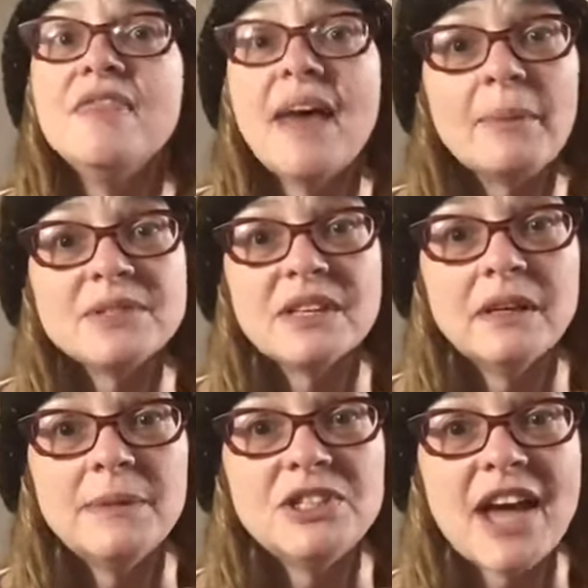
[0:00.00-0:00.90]
that was a
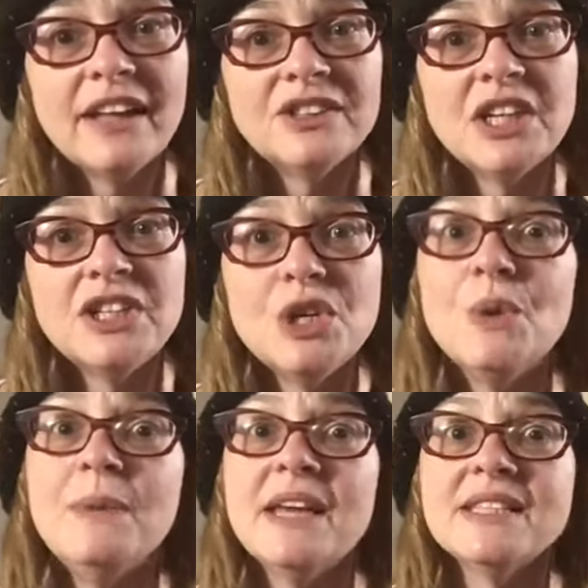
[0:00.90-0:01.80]
little bit challenging too
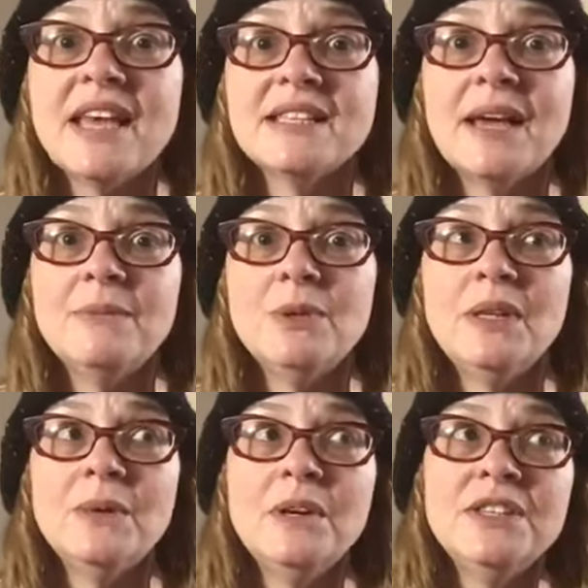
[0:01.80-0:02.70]
because as I'm
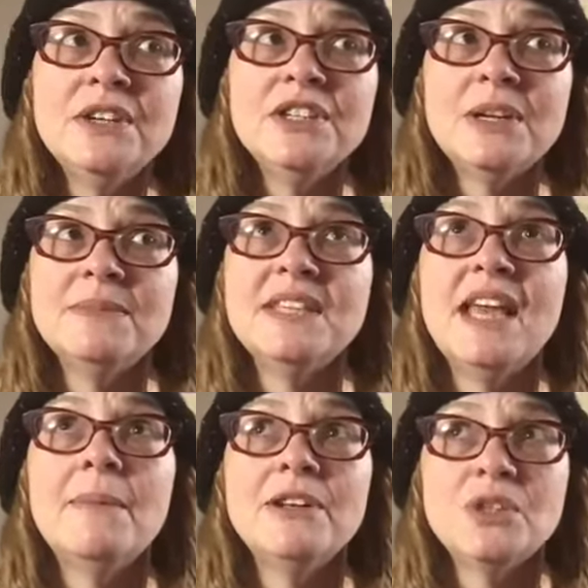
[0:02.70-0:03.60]
doing the research, I'm
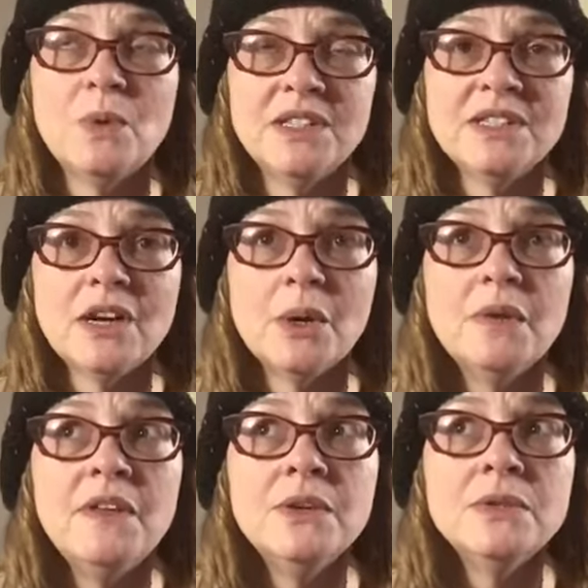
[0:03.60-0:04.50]
seeing a bunch of one star
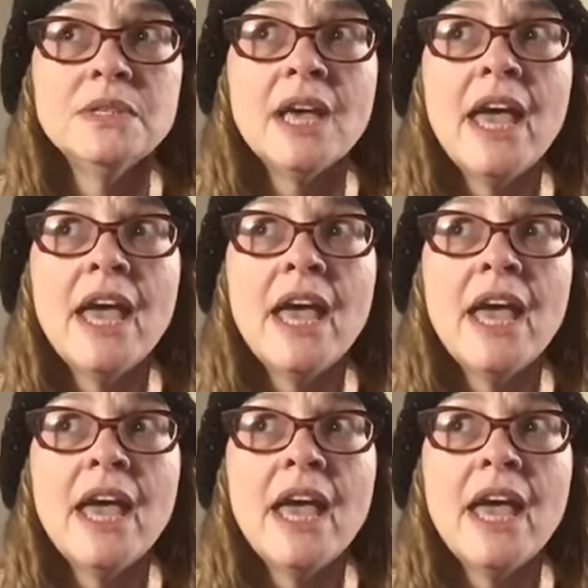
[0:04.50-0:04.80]
reviews